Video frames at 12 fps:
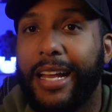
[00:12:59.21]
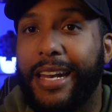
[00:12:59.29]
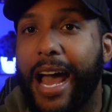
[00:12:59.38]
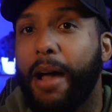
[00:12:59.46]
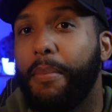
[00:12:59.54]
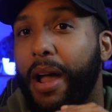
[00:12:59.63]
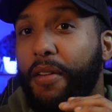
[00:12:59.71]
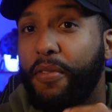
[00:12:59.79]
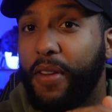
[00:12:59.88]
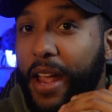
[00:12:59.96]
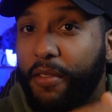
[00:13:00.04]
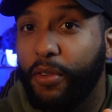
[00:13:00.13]
Not my
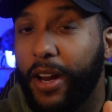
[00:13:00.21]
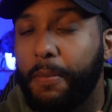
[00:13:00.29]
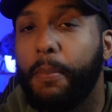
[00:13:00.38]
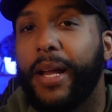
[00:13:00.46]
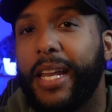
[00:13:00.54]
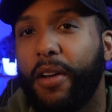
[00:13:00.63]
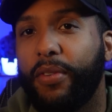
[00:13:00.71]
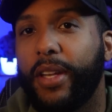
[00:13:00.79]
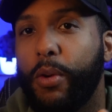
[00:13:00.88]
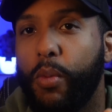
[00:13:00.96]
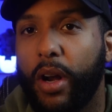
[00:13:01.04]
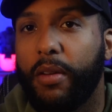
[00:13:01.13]
favorite, but
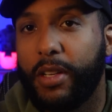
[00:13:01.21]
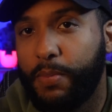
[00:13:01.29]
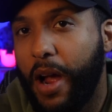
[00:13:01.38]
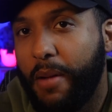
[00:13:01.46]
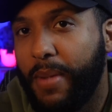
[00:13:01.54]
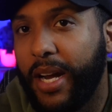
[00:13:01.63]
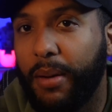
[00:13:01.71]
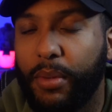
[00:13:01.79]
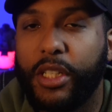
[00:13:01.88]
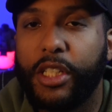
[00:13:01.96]
definitely it's probably my number